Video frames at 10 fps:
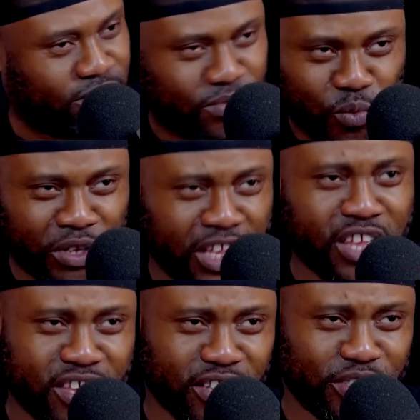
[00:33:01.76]
When they
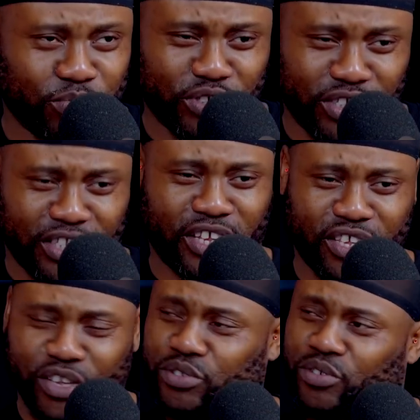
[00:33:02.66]
hear this music and they hear
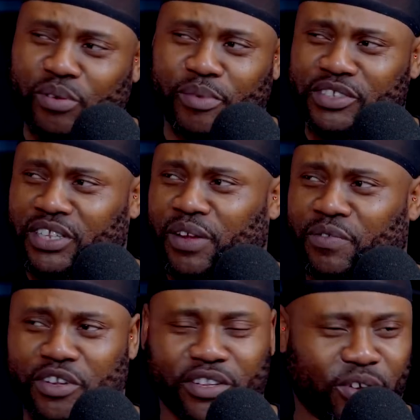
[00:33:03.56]
you talking about South
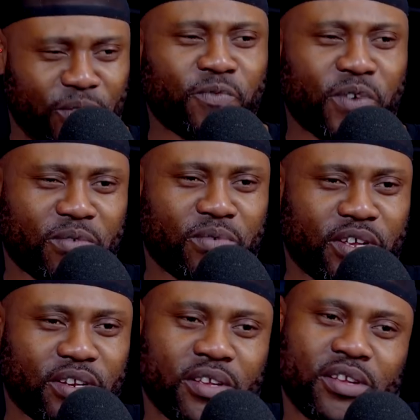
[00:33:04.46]
Africa, they're gonna fuck with it.
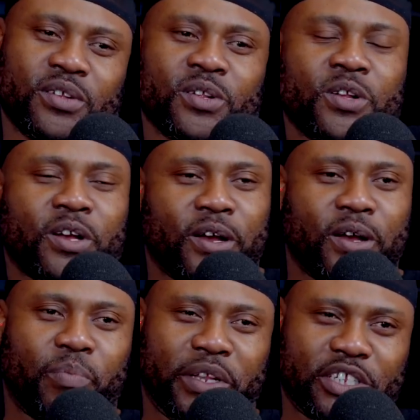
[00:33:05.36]

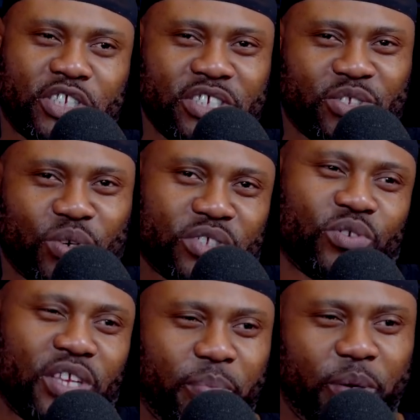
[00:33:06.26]
But the cheat was,
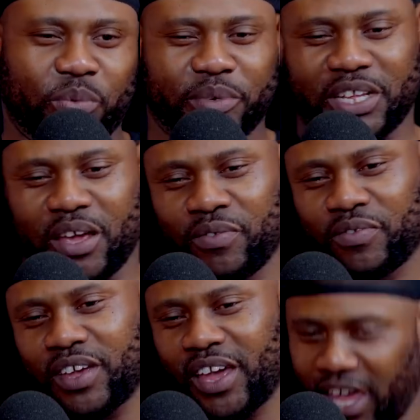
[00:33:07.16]
okay, but we must have
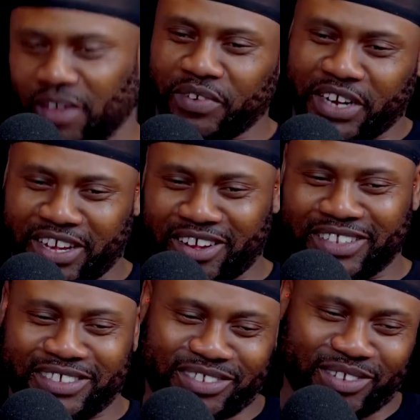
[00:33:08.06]
a vernac
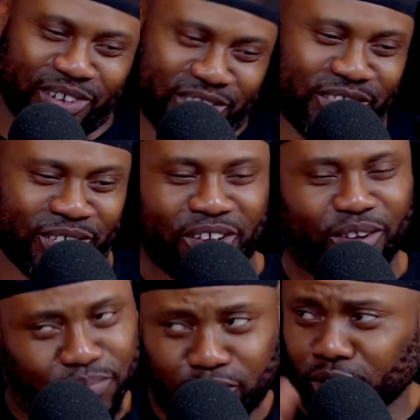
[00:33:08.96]
artist on
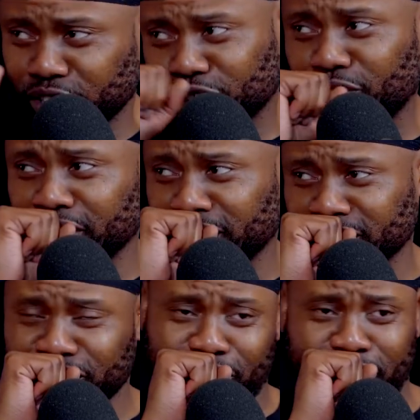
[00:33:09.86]
the song at
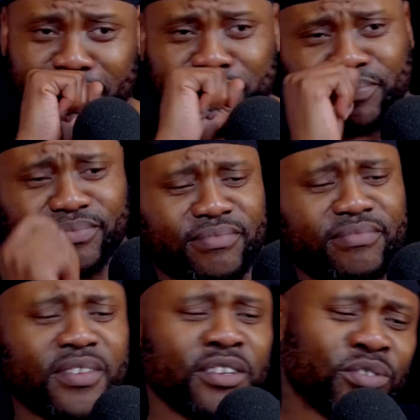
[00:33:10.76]
least, sorry.
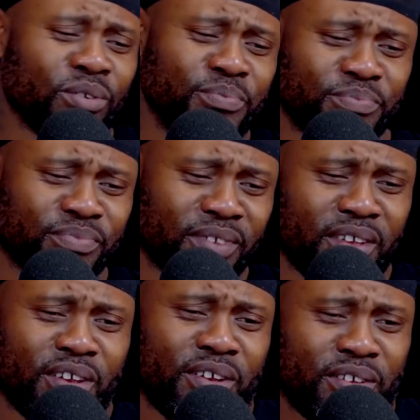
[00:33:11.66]
So,
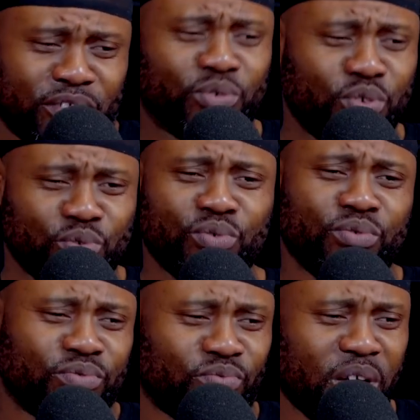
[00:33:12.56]
do you
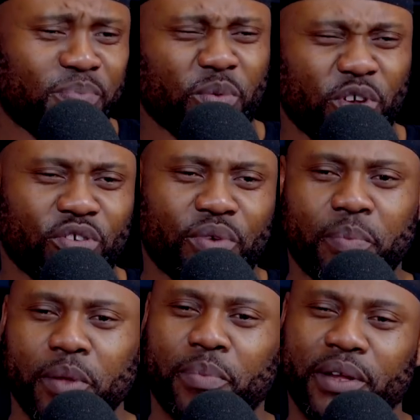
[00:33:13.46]
rap the way you're
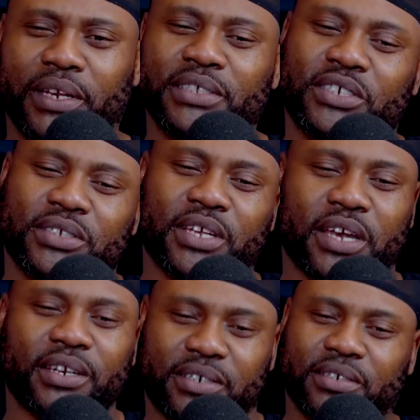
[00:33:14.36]
rapping, but let's just
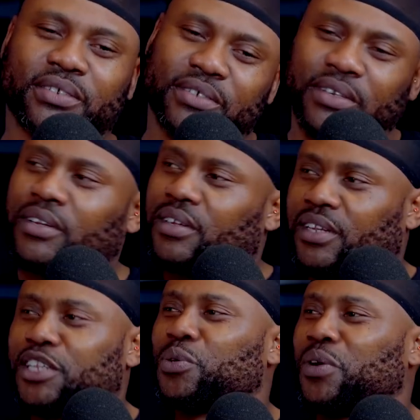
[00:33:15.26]
add
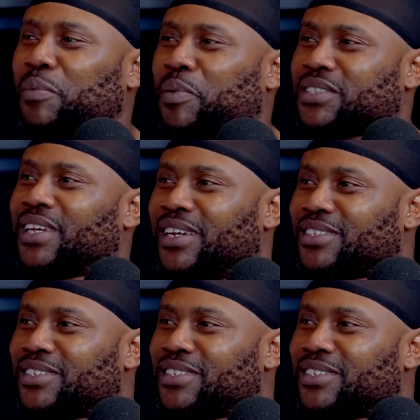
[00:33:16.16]
that 20%.